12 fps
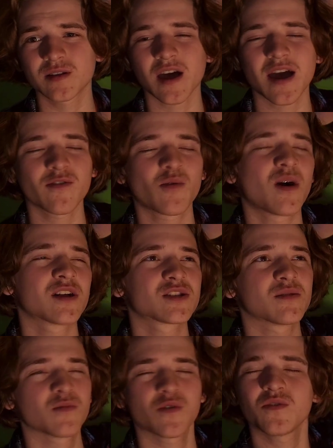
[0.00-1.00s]
I haven't watched
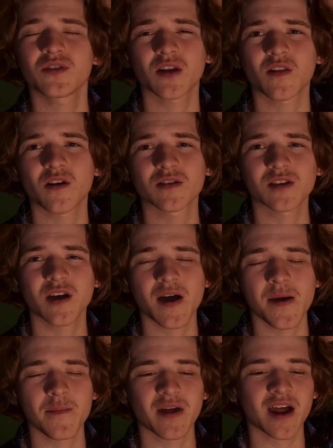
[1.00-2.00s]
the movies in a long
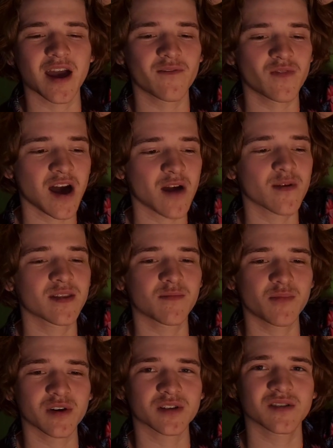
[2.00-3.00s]
time, and I have not read the
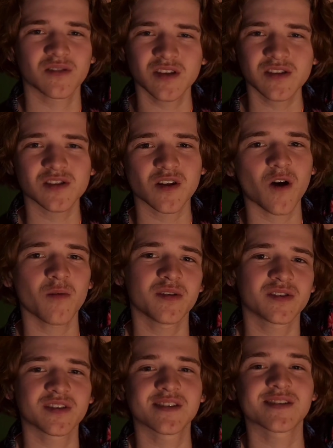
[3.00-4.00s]
books, so these could all be
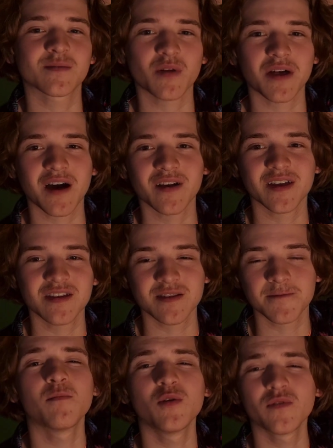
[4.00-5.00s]
scenes that play out in
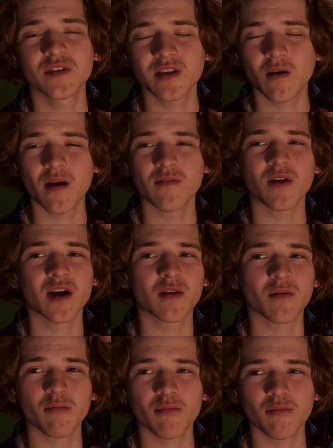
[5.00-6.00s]
the movies. However, I don't